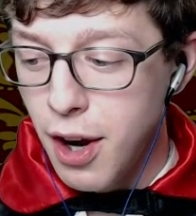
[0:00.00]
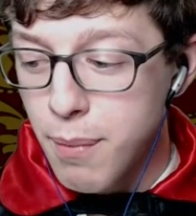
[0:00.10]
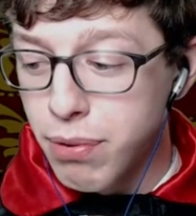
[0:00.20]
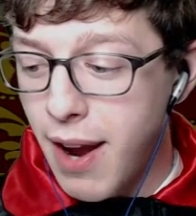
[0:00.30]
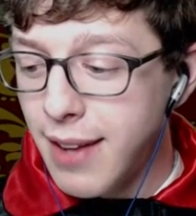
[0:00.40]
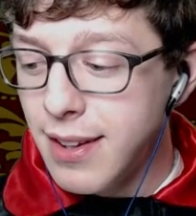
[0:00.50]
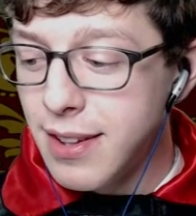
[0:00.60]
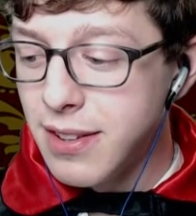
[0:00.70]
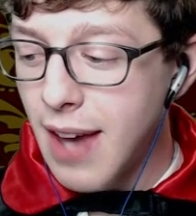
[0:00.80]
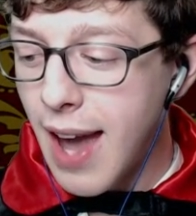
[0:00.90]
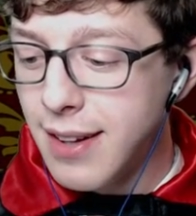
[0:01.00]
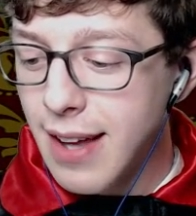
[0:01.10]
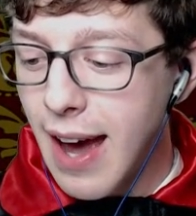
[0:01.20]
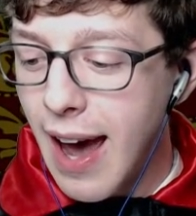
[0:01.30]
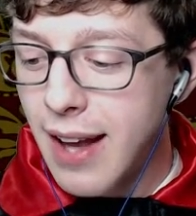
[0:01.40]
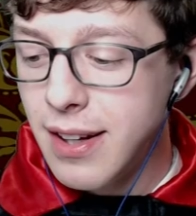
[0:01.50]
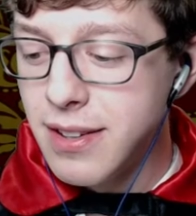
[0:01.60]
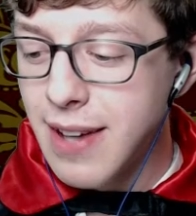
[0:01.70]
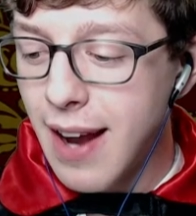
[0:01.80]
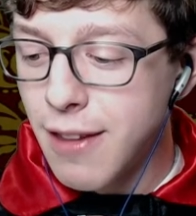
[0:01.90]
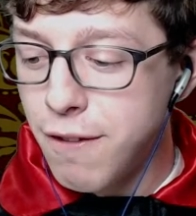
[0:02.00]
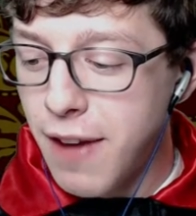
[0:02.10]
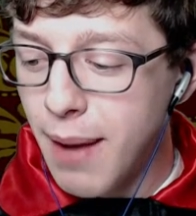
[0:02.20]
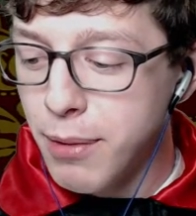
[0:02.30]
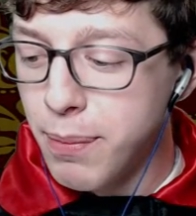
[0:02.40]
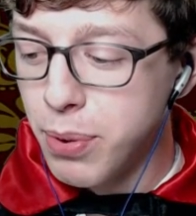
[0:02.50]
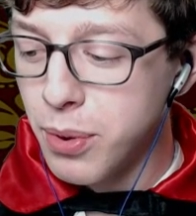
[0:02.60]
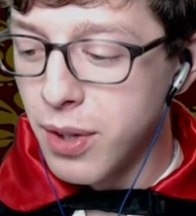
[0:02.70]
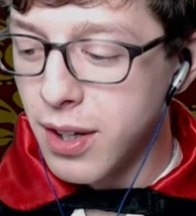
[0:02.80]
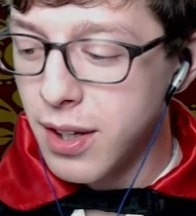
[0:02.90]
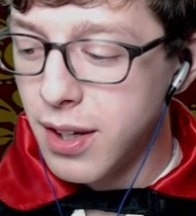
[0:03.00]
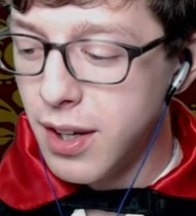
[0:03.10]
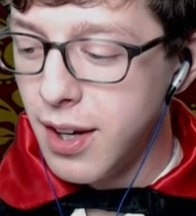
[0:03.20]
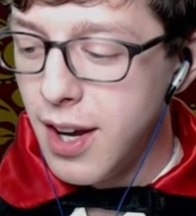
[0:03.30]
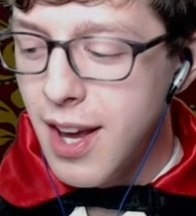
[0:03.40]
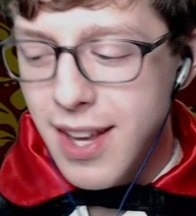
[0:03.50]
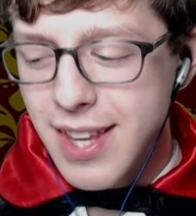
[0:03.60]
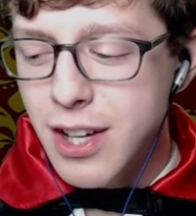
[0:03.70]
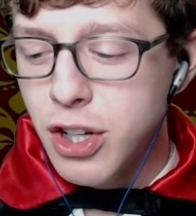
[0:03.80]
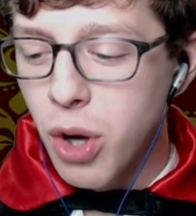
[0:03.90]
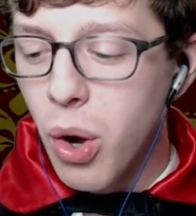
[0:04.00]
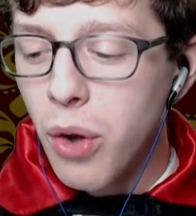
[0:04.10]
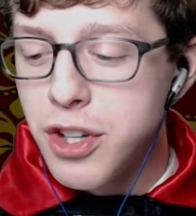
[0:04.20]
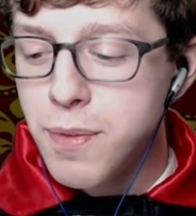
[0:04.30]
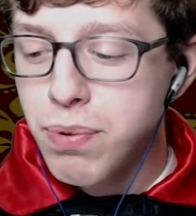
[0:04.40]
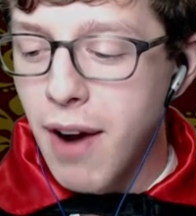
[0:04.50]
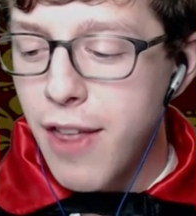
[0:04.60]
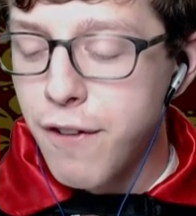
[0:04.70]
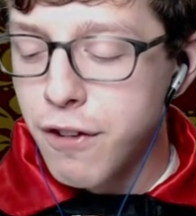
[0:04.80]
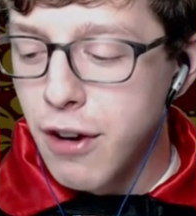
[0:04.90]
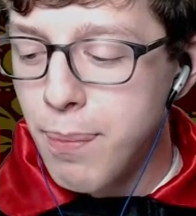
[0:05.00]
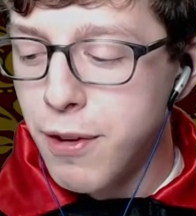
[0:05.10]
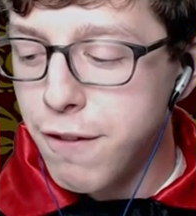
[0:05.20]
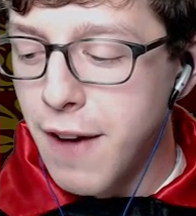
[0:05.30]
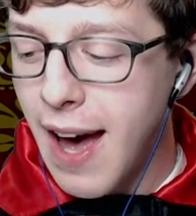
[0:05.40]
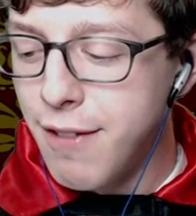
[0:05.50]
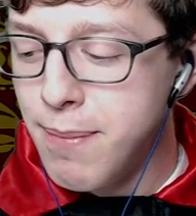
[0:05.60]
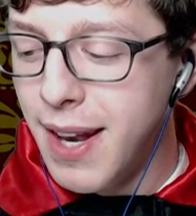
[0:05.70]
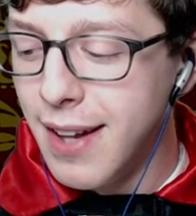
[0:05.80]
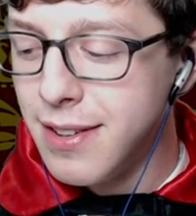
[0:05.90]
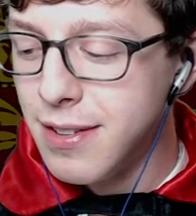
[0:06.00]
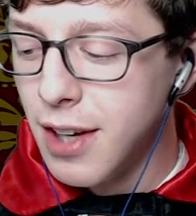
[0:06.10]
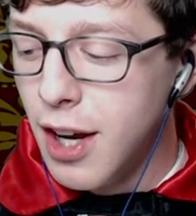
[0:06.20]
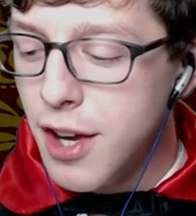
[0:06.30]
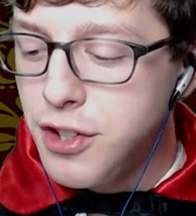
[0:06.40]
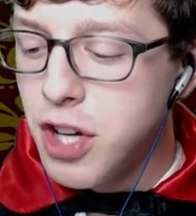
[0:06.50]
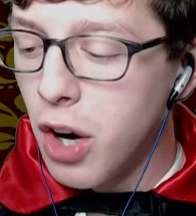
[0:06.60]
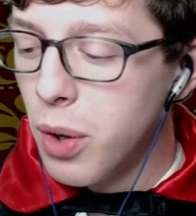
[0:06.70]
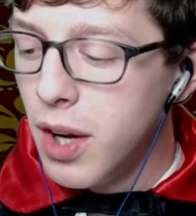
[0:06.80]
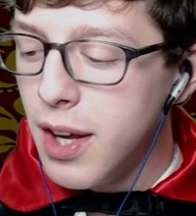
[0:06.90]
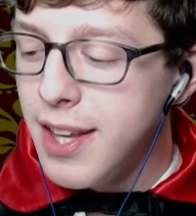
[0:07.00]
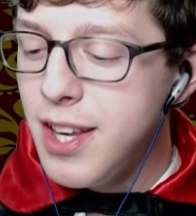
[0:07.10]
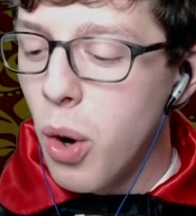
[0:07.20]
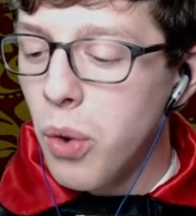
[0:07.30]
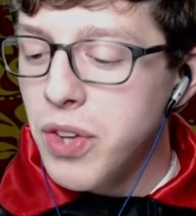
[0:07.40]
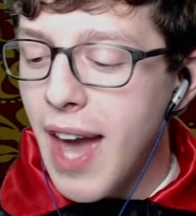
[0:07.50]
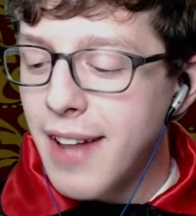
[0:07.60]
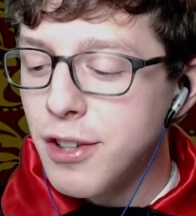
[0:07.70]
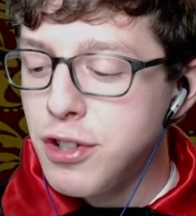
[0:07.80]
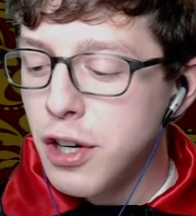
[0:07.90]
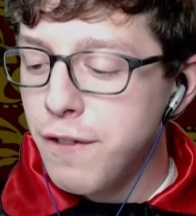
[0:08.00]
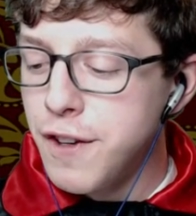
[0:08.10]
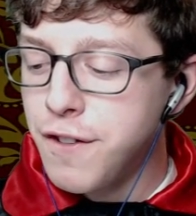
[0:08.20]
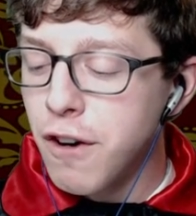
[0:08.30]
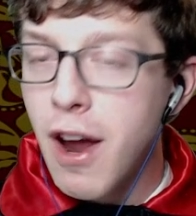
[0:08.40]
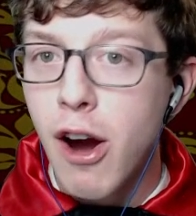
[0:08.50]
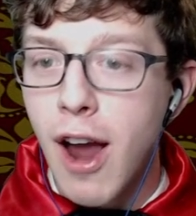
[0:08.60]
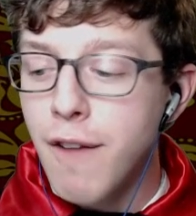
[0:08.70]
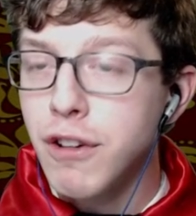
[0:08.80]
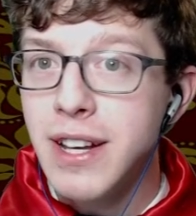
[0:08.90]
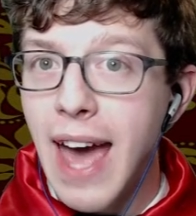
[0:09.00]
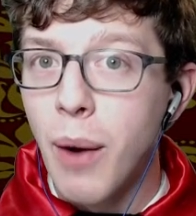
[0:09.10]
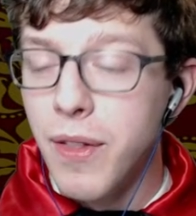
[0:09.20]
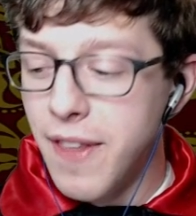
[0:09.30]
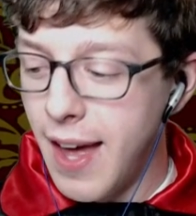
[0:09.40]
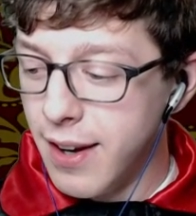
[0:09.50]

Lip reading: Brandon decided to hide inside the family pool. He could hold his breath for up to 5 minutes, so he only had to surface for air every now and then.